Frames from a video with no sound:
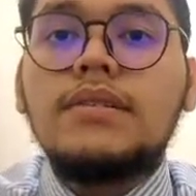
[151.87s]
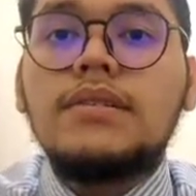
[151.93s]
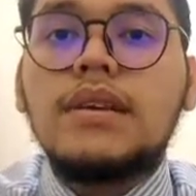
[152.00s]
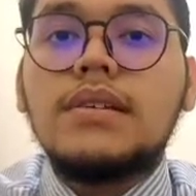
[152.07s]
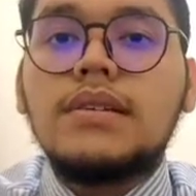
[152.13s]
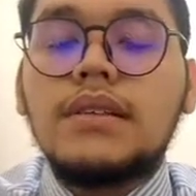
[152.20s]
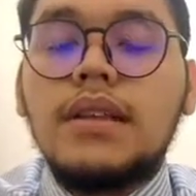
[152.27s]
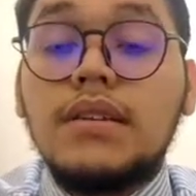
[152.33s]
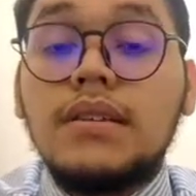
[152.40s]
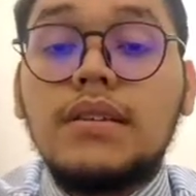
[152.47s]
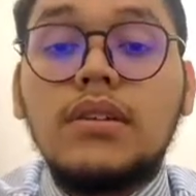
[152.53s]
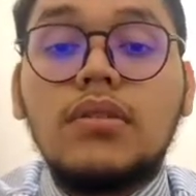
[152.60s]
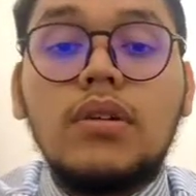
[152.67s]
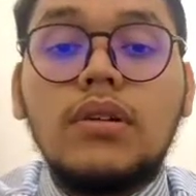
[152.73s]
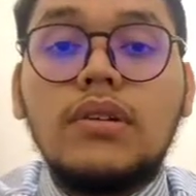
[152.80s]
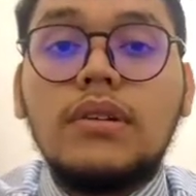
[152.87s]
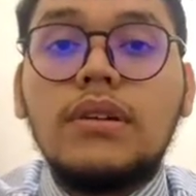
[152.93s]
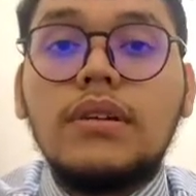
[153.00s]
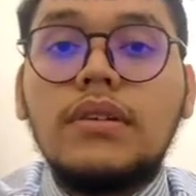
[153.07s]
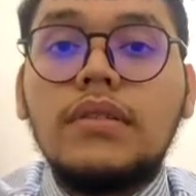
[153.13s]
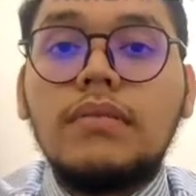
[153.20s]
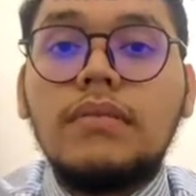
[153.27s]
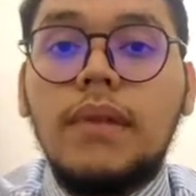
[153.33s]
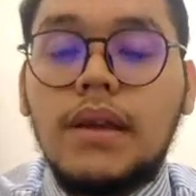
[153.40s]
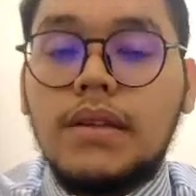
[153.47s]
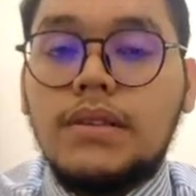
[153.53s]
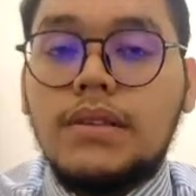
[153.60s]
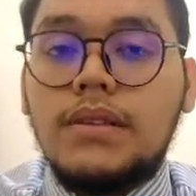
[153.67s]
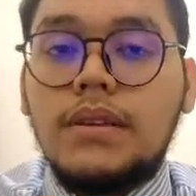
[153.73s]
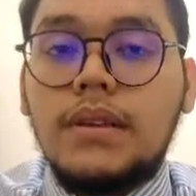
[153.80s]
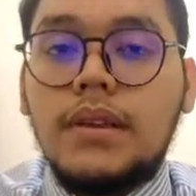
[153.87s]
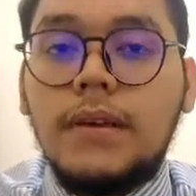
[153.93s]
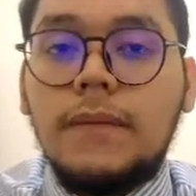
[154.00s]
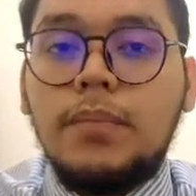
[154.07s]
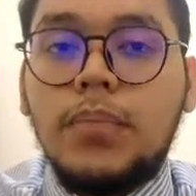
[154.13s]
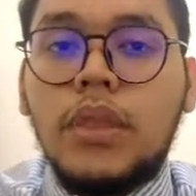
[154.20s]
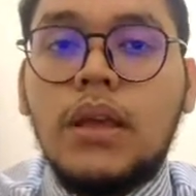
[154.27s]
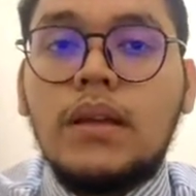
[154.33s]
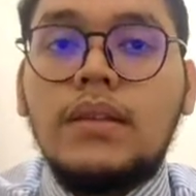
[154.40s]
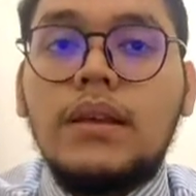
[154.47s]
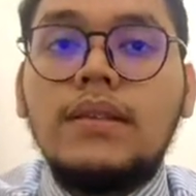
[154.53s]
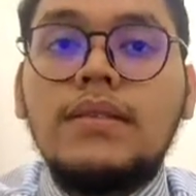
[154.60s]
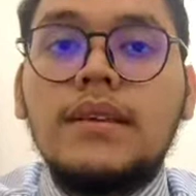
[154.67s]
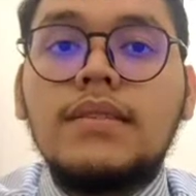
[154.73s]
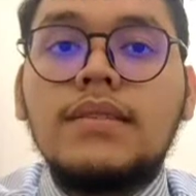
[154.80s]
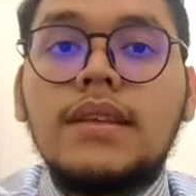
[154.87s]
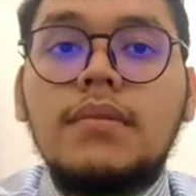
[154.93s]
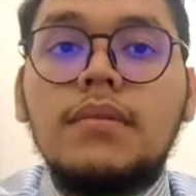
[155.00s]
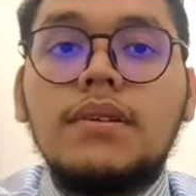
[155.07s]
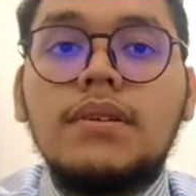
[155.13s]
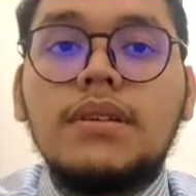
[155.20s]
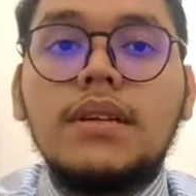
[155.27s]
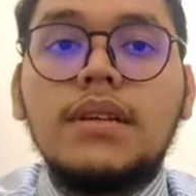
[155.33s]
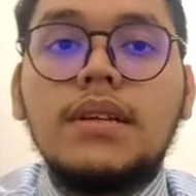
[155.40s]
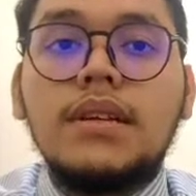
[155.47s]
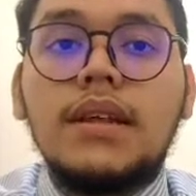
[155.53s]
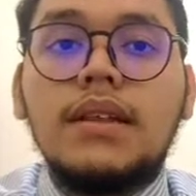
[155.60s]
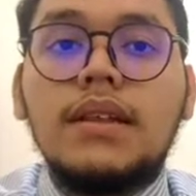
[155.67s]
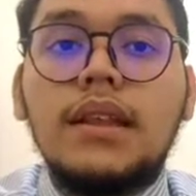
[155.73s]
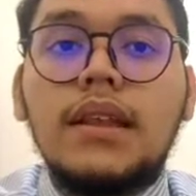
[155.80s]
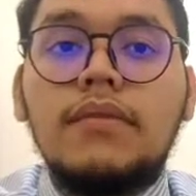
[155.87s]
just touch the quadrant base, thus establishing the data